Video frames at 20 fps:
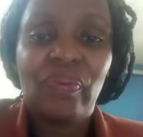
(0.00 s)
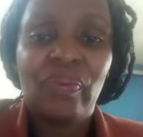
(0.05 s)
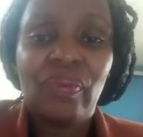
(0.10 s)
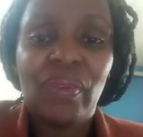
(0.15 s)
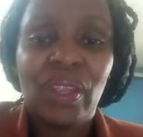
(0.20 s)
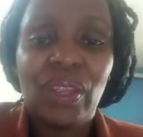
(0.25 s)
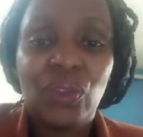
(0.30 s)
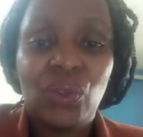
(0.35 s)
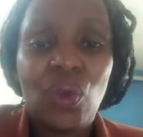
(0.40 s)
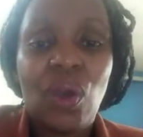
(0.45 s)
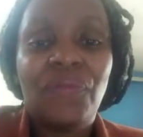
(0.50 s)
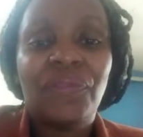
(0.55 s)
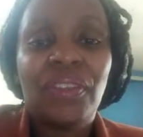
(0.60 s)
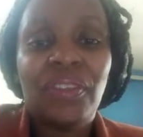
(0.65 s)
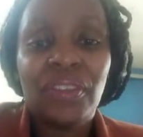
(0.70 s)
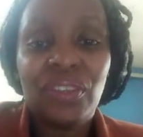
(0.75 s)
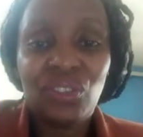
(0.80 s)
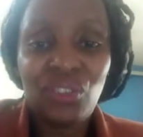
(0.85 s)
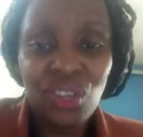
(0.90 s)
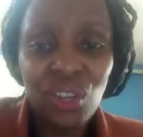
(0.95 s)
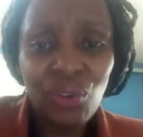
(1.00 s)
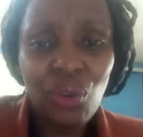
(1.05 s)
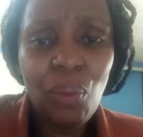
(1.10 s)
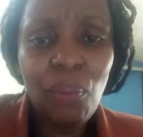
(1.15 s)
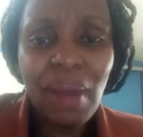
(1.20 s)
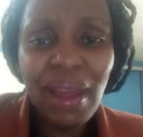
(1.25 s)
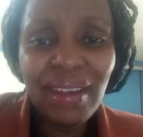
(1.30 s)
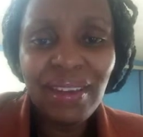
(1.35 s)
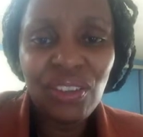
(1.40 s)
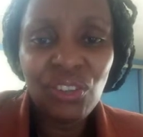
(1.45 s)
So after the general
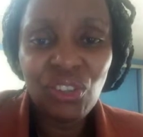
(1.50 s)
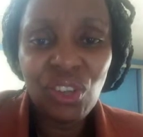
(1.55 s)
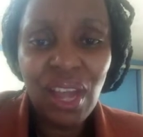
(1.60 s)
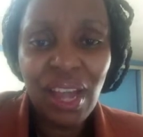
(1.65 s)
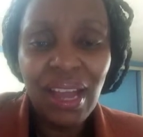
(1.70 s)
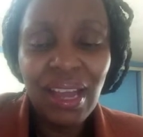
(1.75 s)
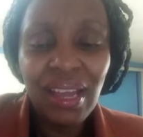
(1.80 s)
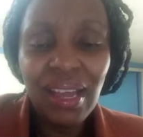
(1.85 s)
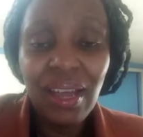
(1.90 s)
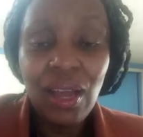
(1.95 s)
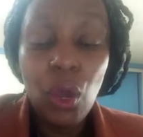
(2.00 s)
manager,